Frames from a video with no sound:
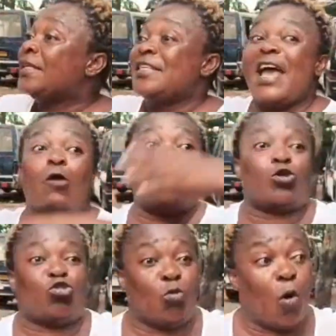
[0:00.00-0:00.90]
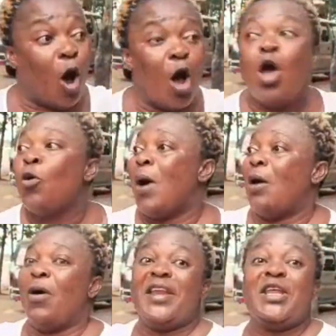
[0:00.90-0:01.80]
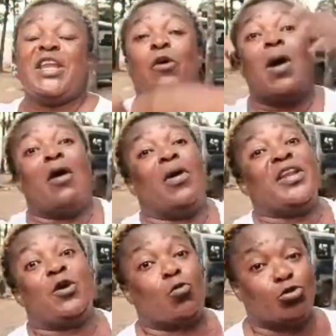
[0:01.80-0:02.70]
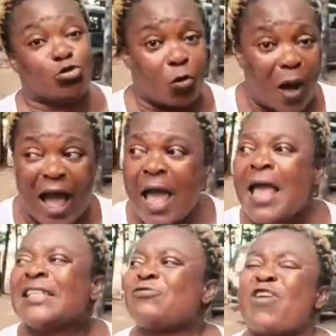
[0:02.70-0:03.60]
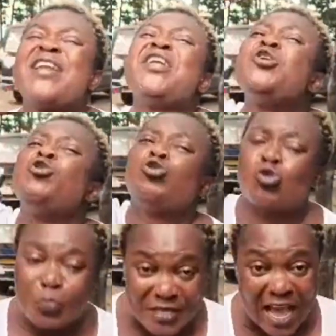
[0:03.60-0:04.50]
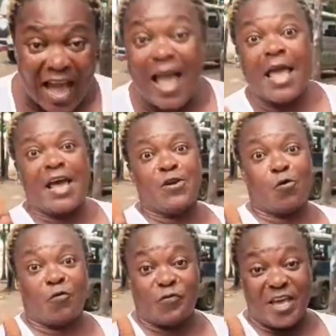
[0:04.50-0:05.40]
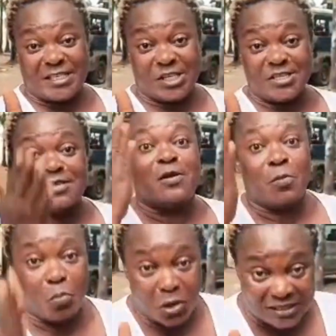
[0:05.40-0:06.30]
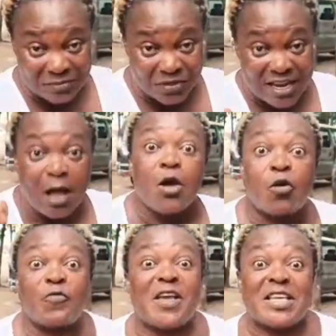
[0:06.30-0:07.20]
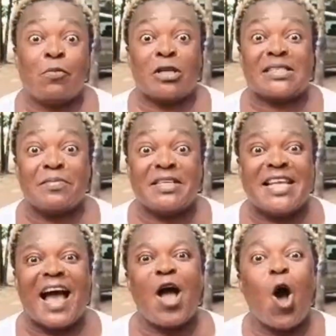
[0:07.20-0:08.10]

the Echo Swar, one in Kuntoqua. Trending news be a Kofia J Multimedia. Kofia J Multimedia.